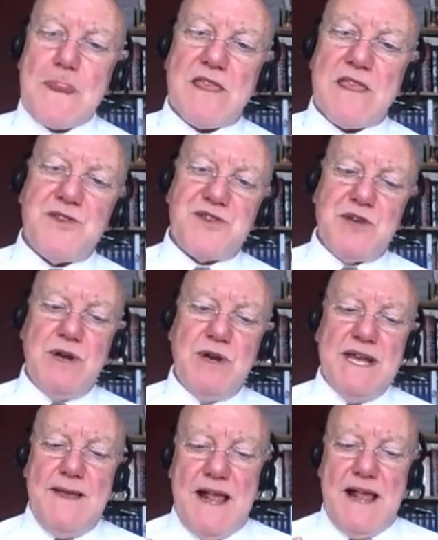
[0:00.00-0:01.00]
So
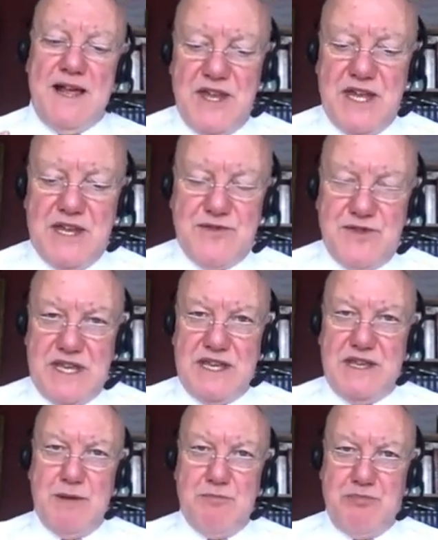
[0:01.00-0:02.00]
I think
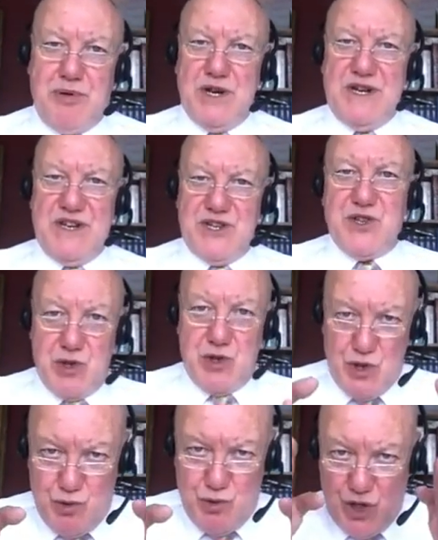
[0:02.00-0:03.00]
the point is that
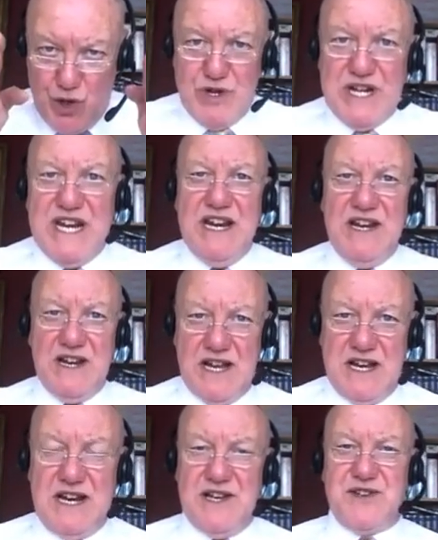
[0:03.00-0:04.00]
you need a
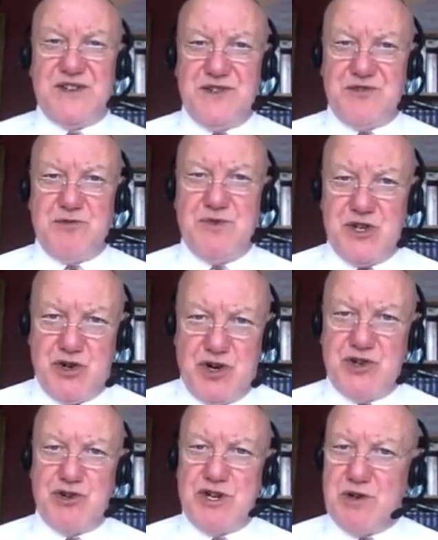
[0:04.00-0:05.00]
license from the
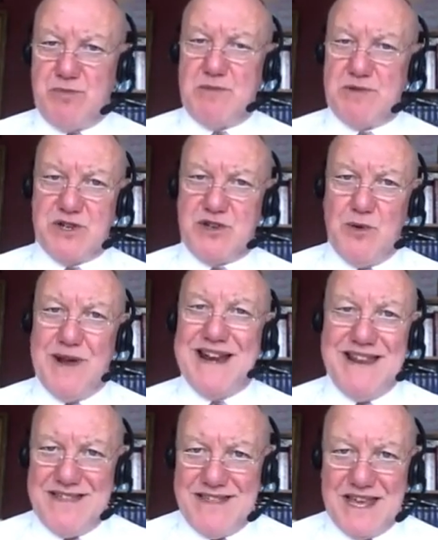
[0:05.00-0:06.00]
Treasury to be able to do
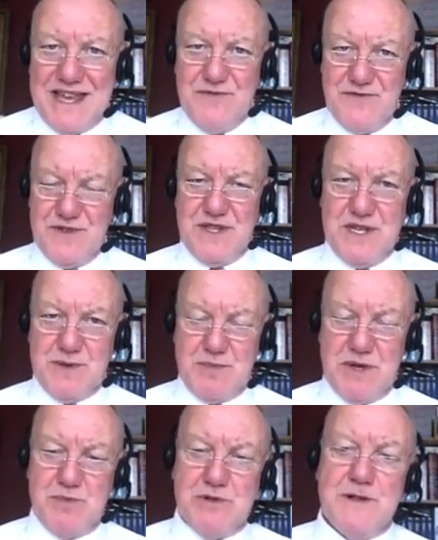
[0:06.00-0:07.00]
anything for these
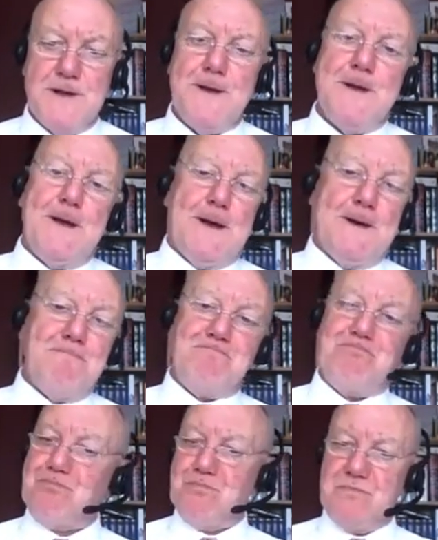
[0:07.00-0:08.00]
people.
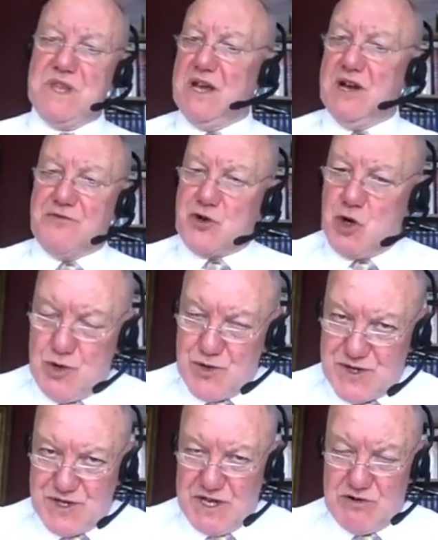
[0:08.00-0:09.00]
Of
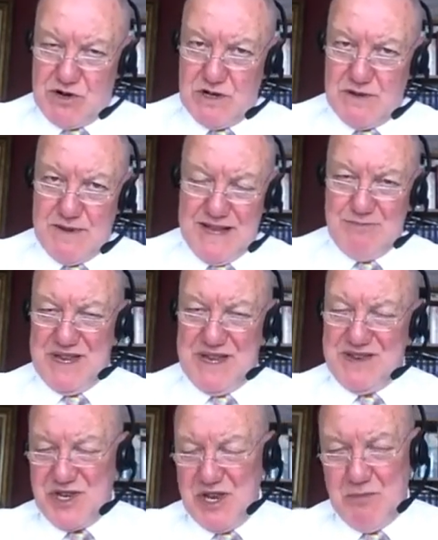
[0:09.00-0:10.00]
course, there are
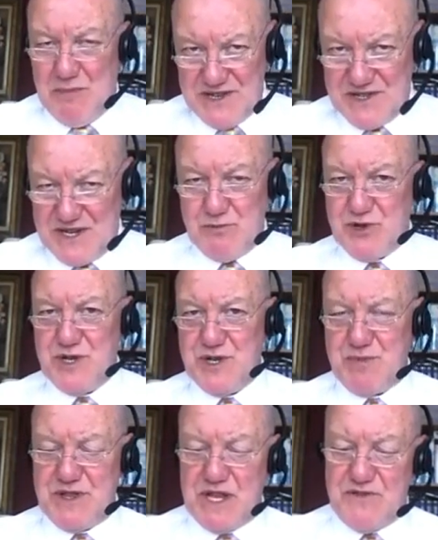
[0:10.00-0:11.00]
some exemptions,
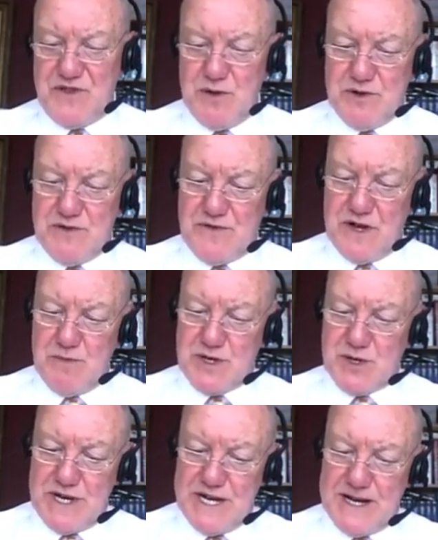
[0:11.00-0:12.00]
but they're few and far
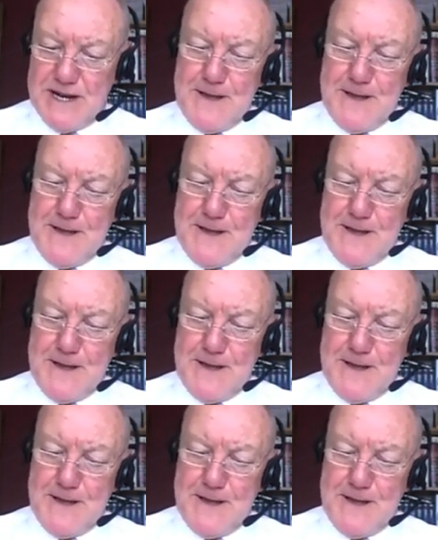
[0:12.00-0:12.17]
between.